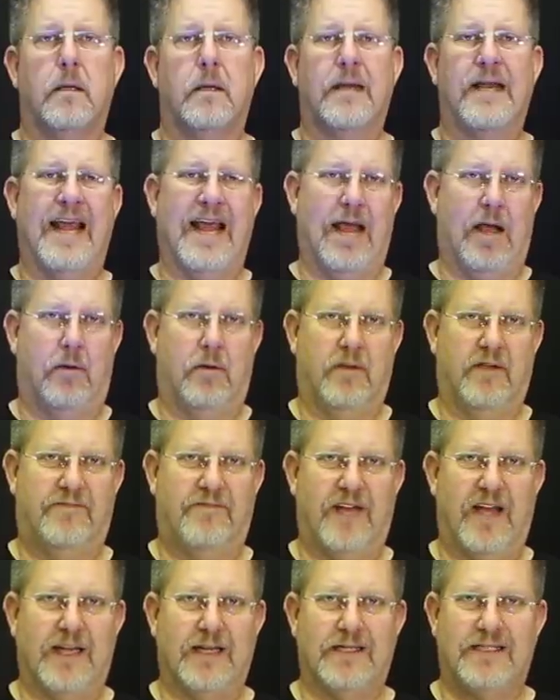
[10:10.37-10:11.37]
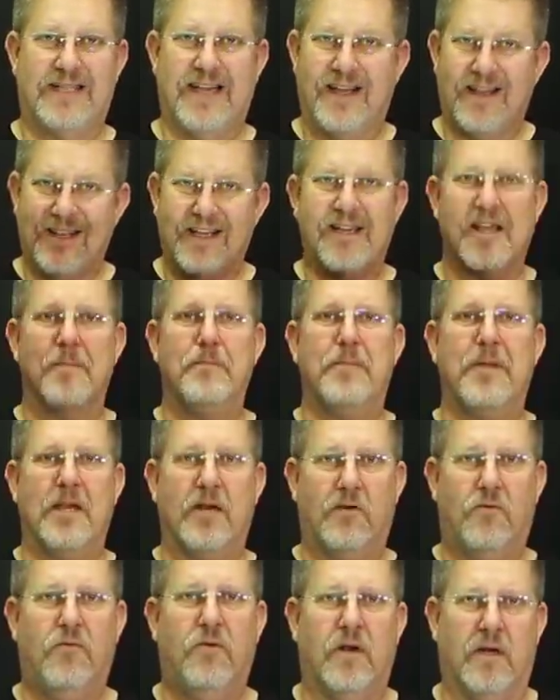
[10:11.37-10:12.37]
Now, if I sound like I'm
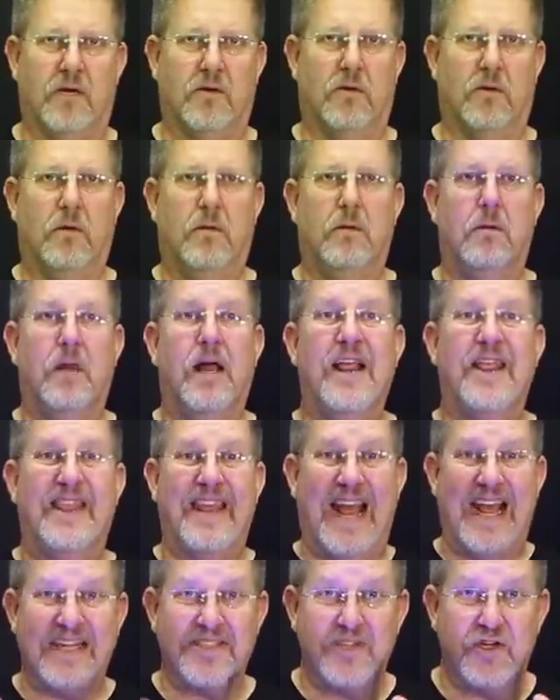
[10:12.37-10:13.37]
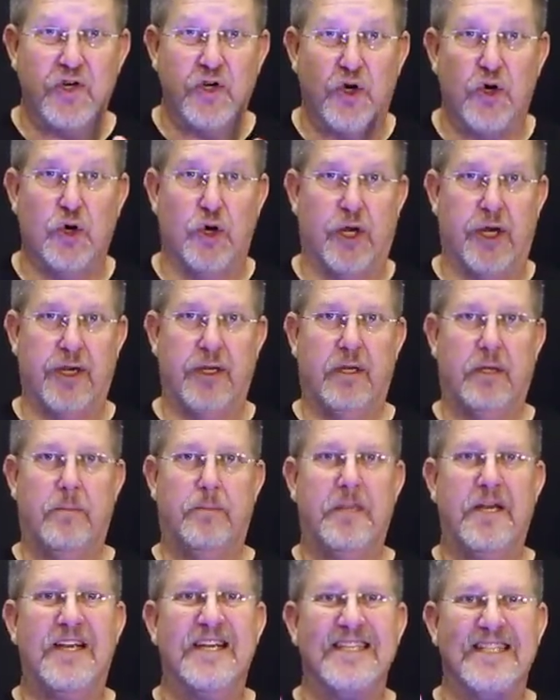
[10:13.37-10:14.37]
being critical, that's good,
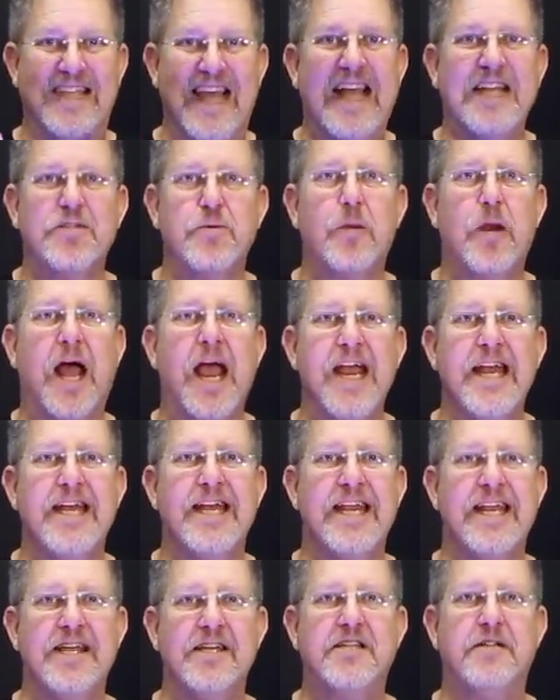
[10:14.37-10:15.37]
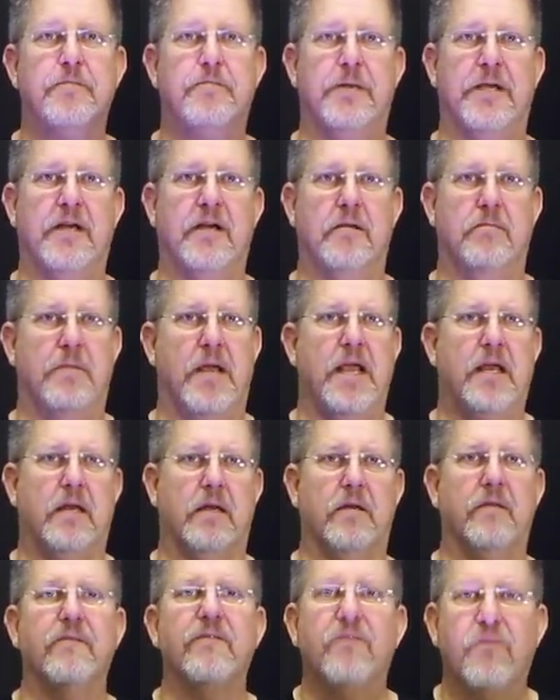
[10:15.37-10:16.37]
because that's what I need to be to make an
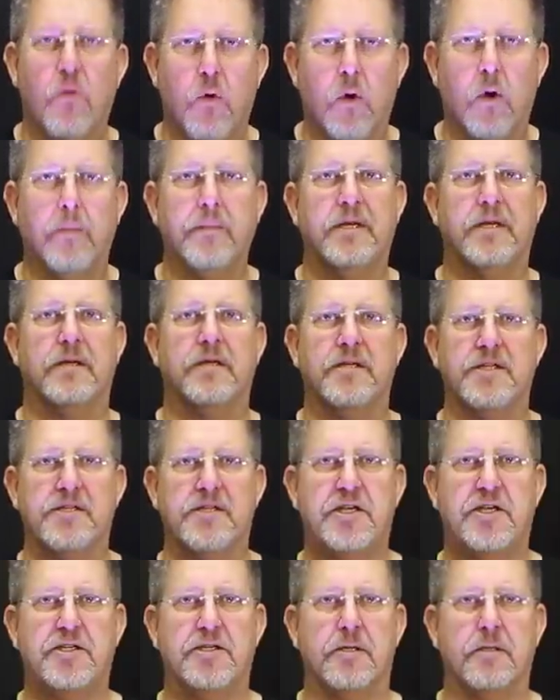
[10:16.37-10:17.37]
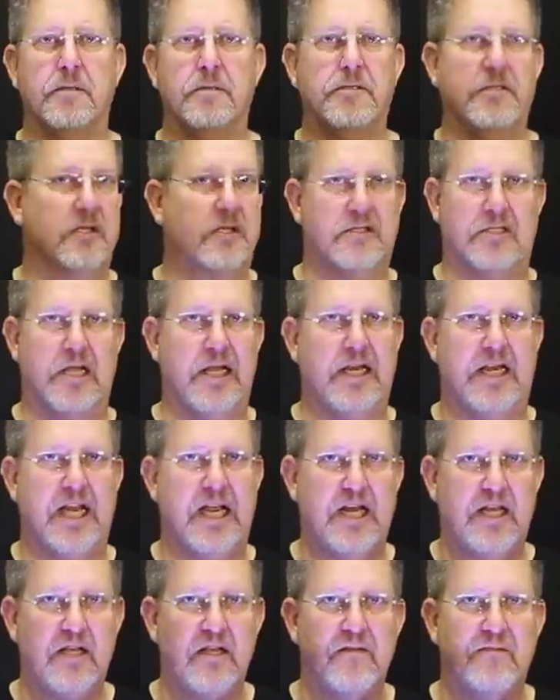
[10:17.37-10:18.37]
informed decision, just like
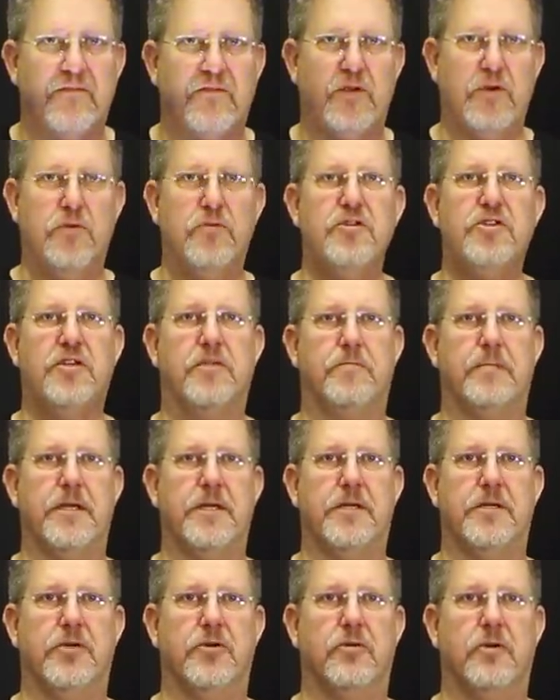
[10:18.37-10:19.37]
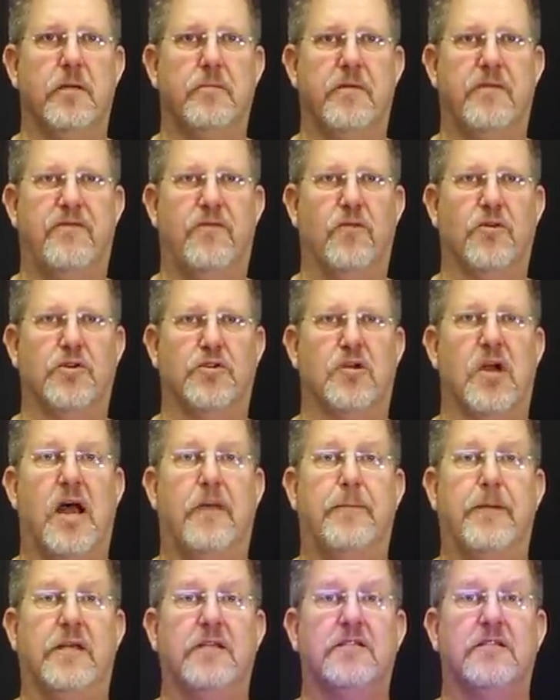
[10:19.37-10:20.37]
any of you should be doing before
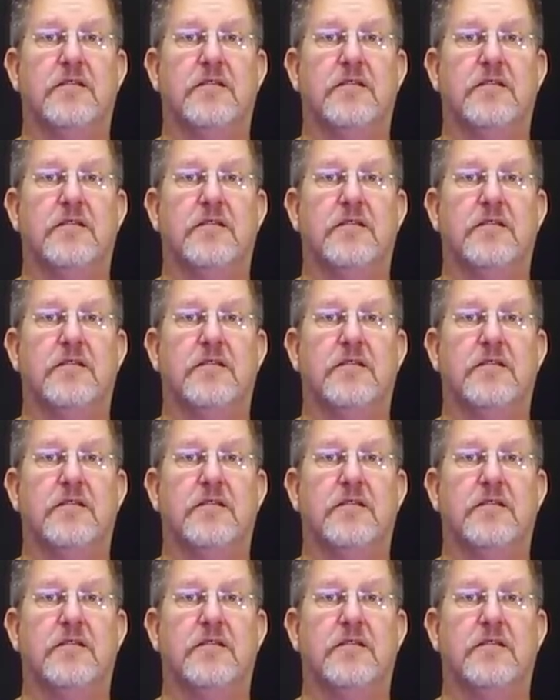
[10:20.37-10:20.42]
dropping